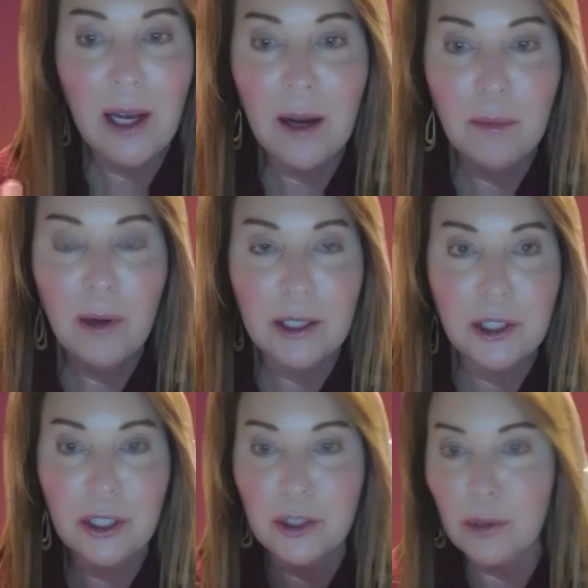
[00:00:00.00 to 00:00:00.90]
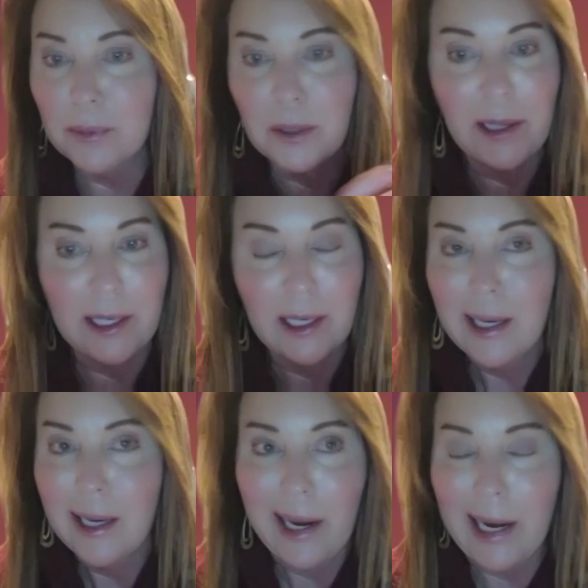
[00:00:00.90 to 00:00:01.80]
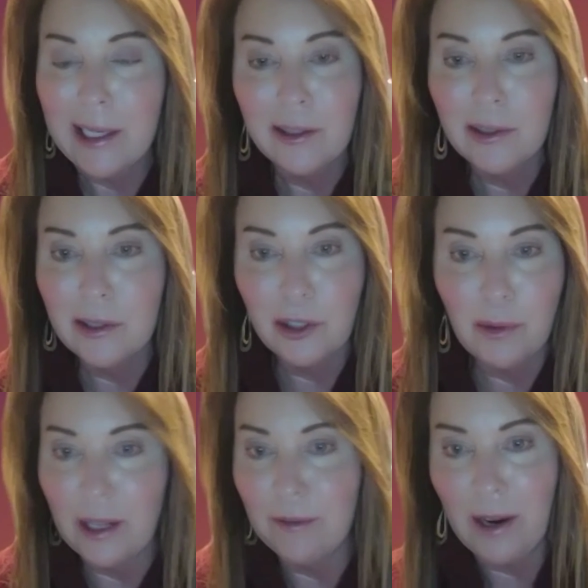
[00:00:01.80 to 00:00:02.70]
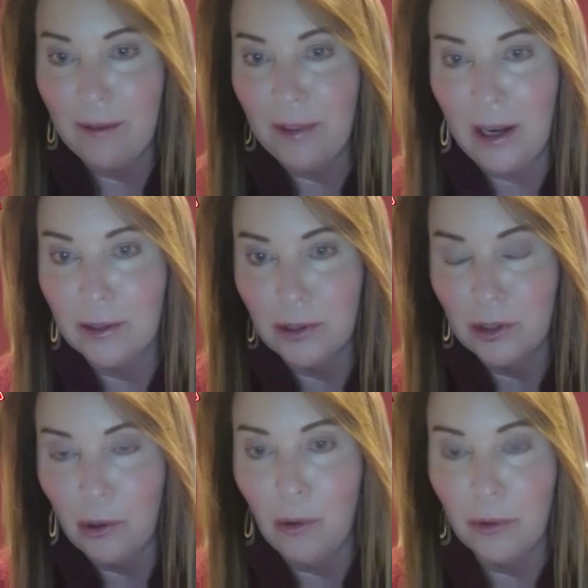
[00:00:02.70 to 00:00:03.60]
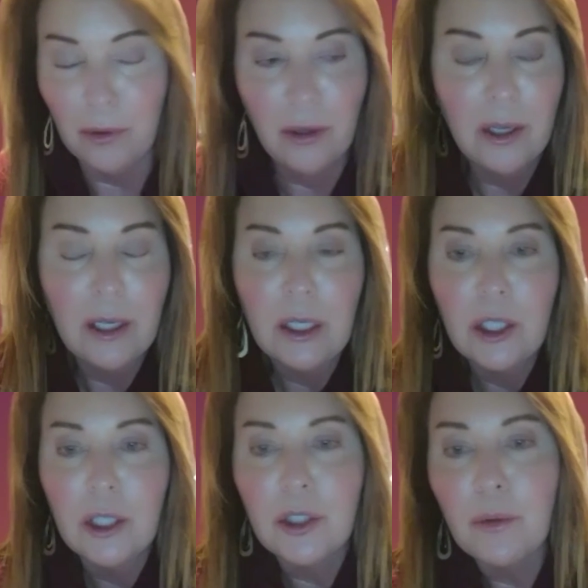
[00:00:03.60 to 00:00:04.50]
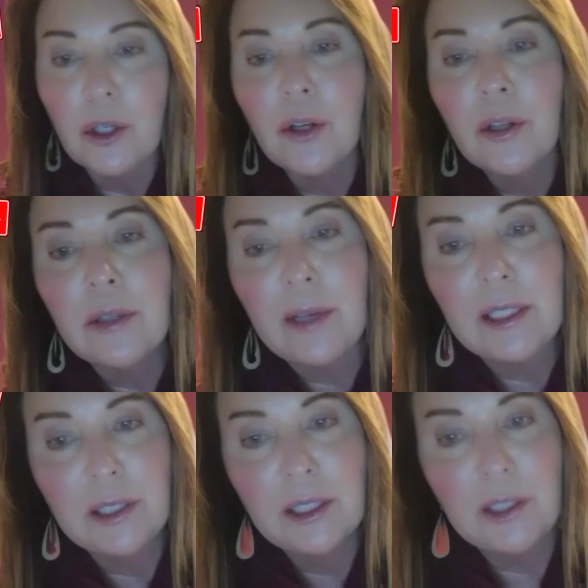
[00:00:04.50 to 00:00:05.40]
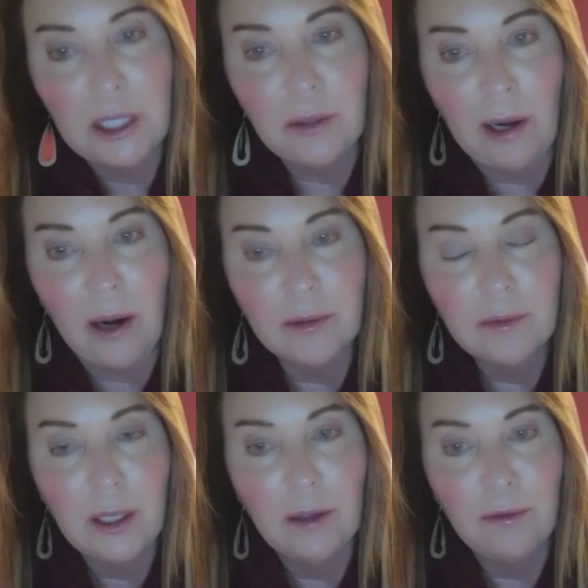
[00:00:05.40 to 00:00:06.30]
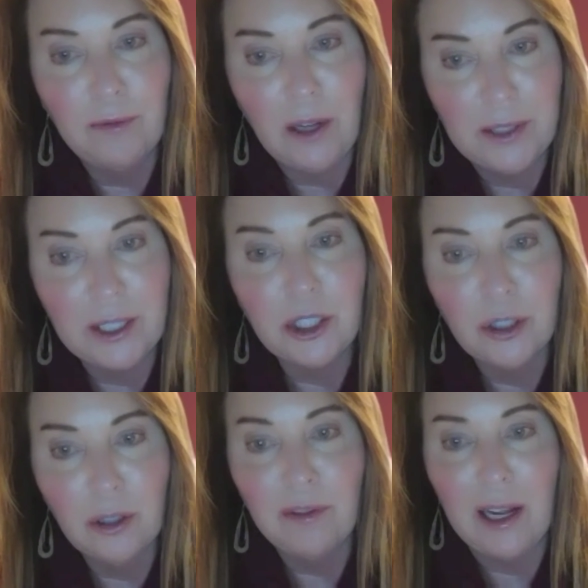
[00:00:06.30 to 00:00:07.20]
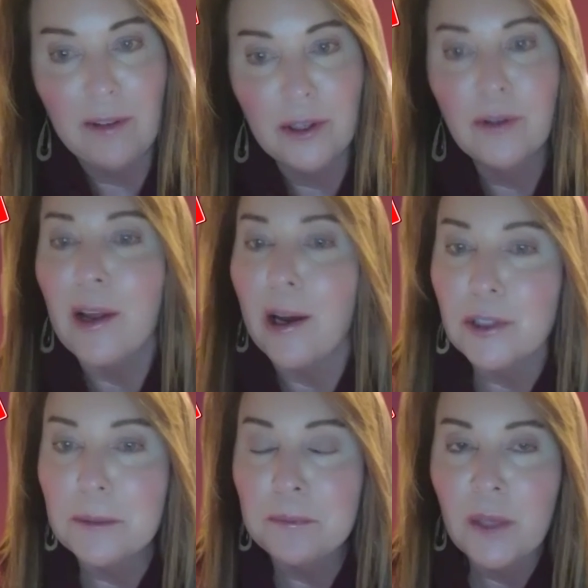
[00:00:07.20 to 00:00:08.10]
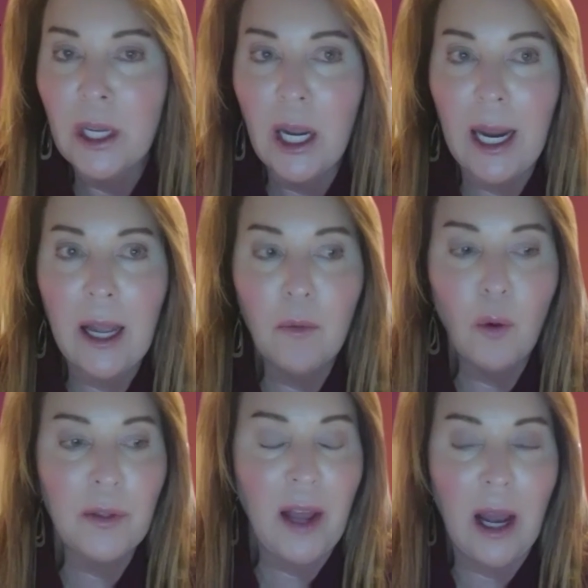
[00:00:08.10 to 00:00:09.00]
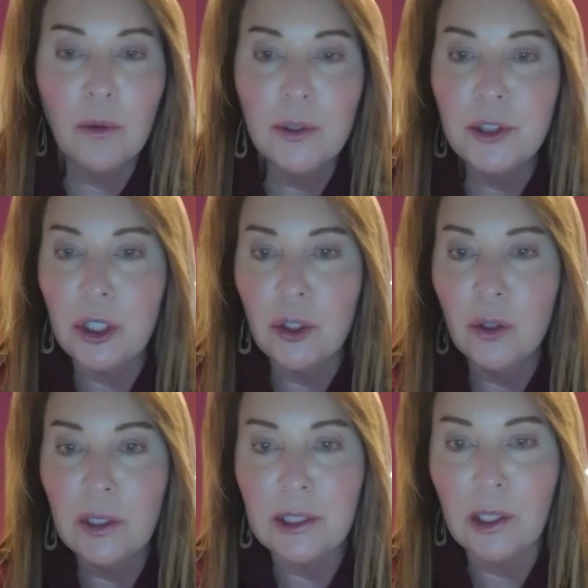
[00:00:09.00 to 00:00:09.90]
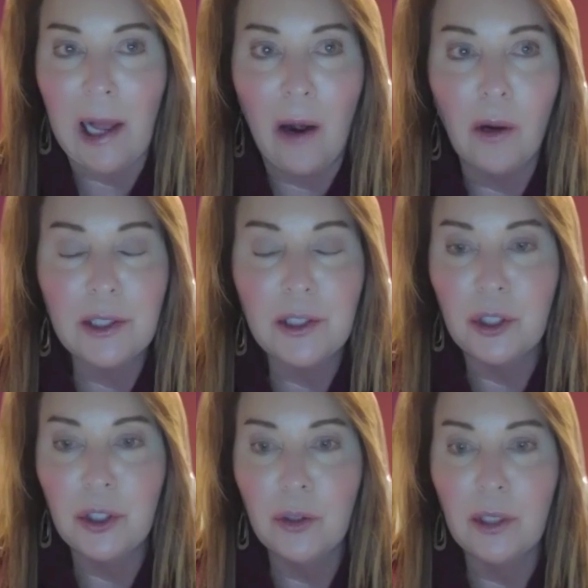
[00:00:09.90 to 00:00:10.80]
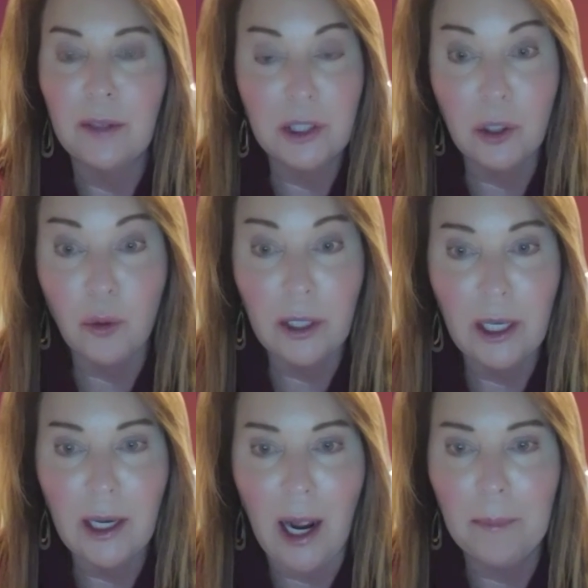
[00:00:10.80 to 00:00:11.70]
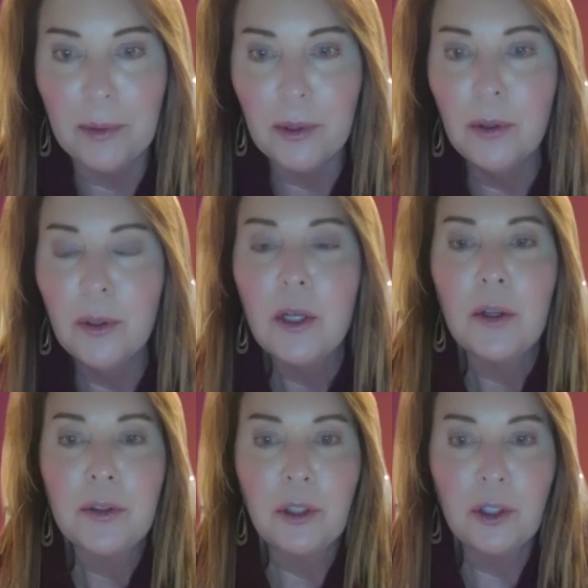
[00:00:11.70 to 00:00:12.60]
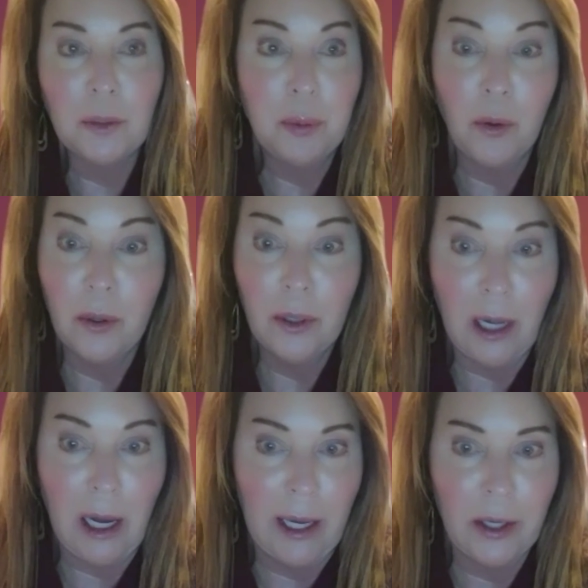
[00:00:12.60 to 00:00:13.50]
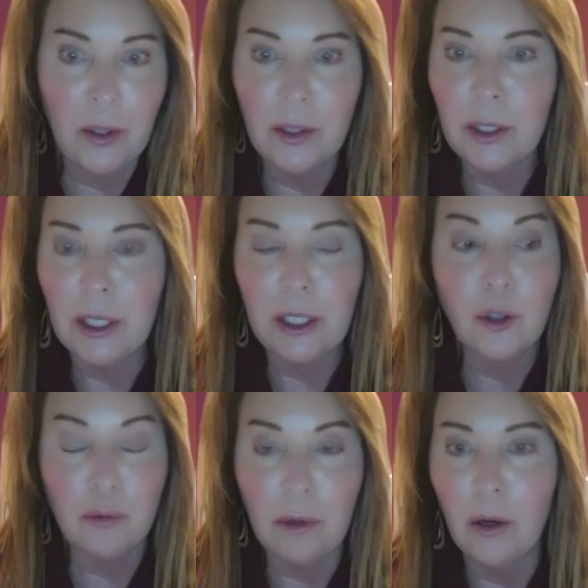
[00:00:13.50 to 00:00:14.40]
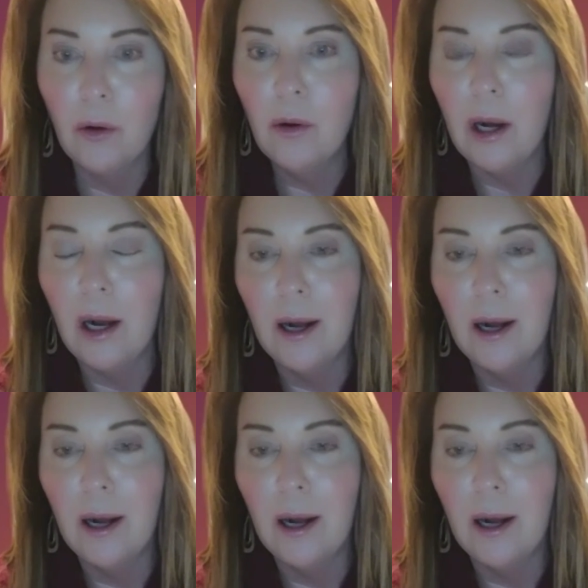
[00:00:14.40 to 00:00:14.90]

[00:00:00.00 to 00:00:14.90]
that much, so we're up to like 825,000 total. So we're currently raising a seed round of an additional 500,000. And what that will do is allow us to give us the working capital to support, hire, and grow,